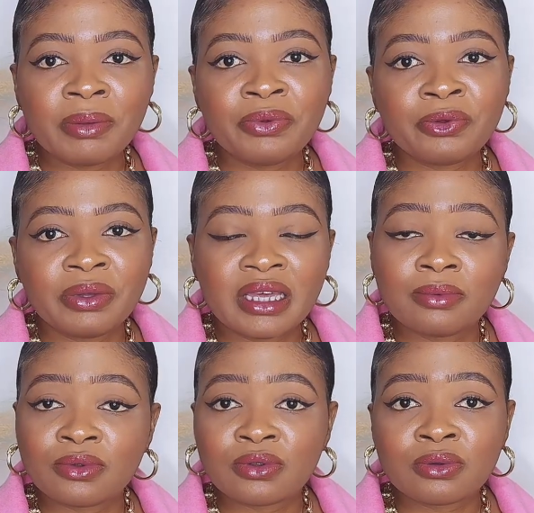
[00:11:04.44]
maybe you
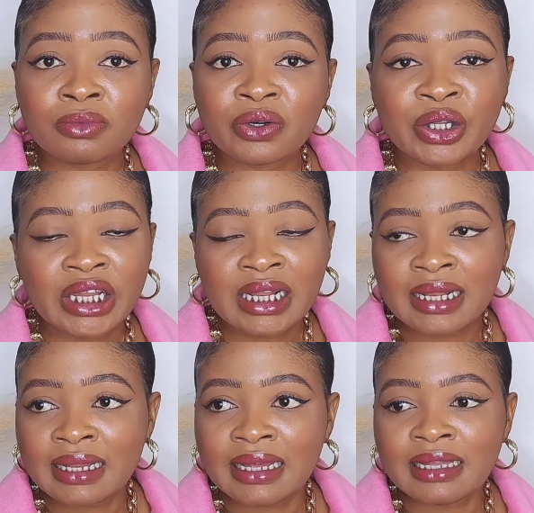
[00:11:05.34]
became too small
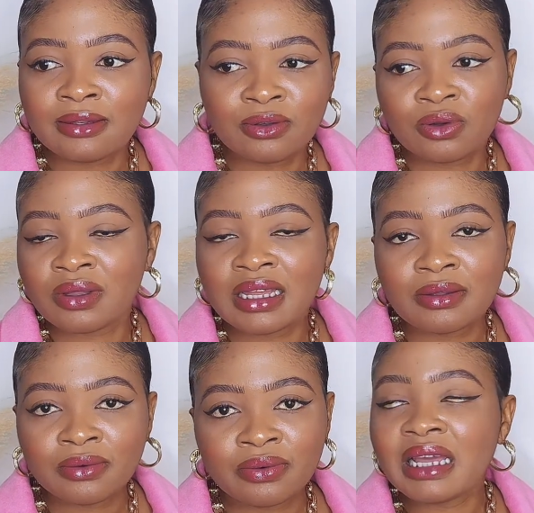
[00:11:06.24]
and you should let
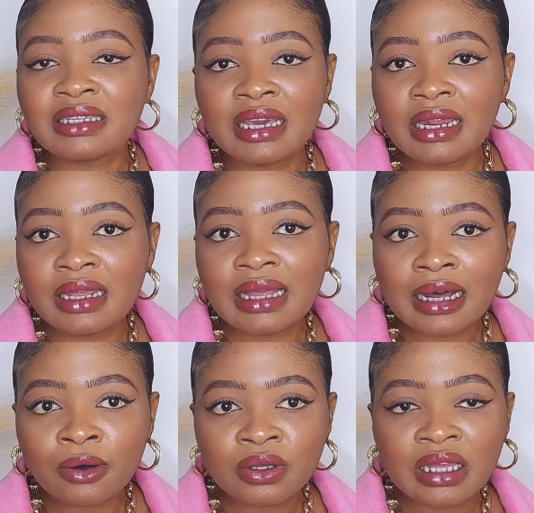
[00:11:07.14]
go. By taking it
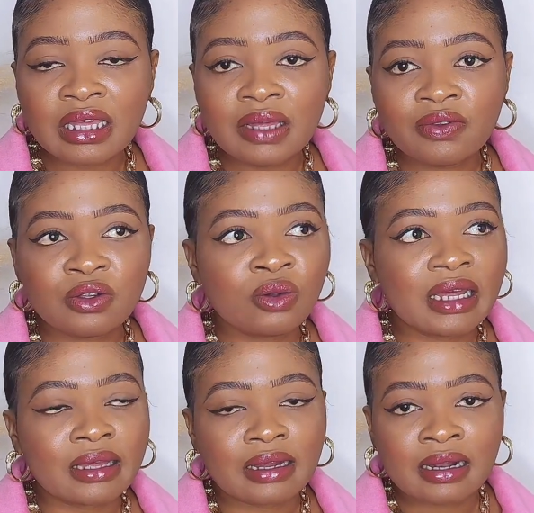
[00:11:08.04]
out, it gives you
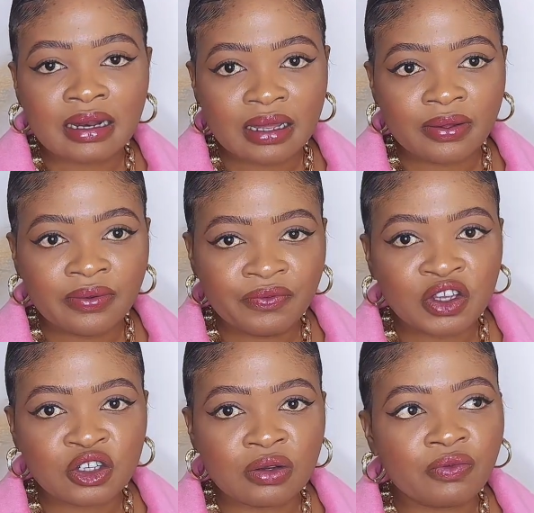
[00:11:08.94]
like a clear
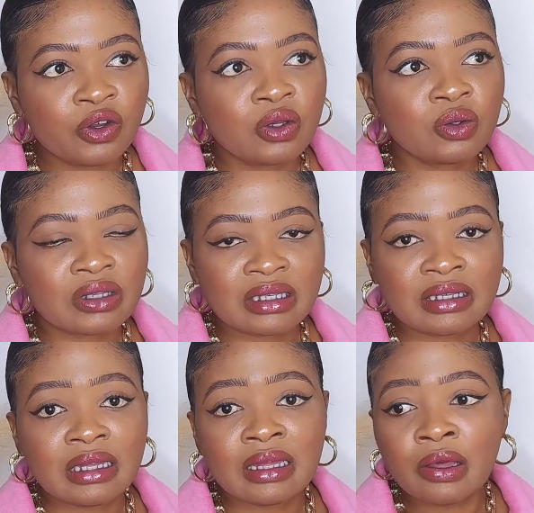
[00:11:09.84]
vision for you to
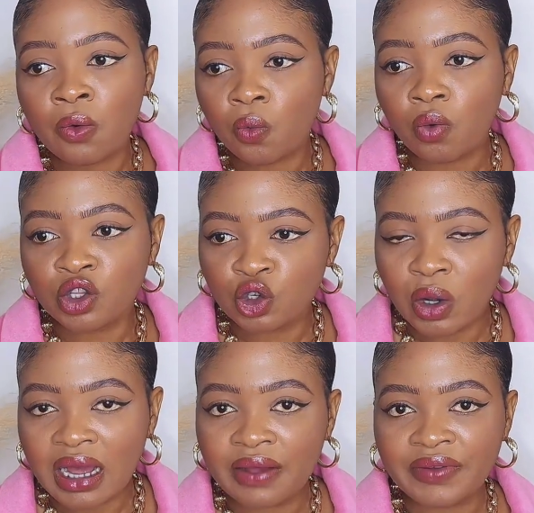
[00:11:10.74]
see what you
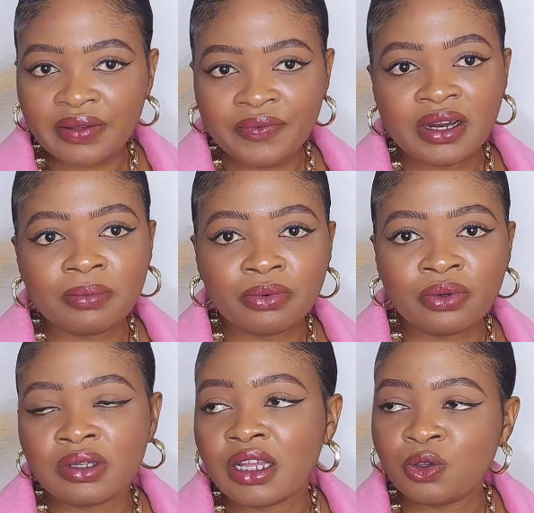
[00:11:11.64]
have available
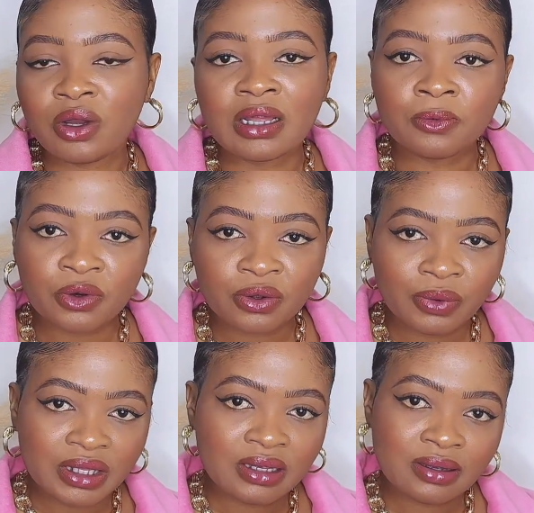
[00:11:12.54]
that you can work
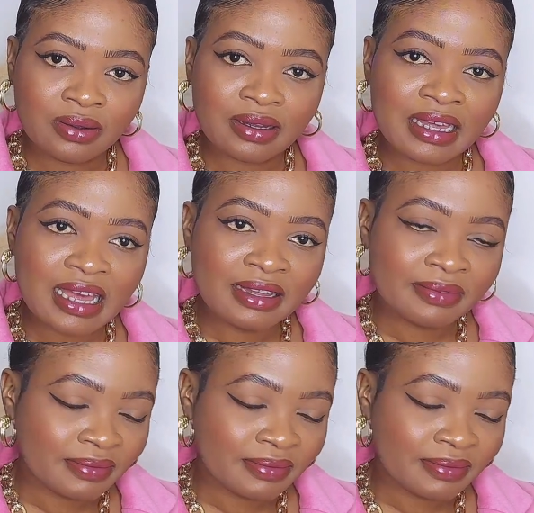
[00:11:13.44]
with. Okay,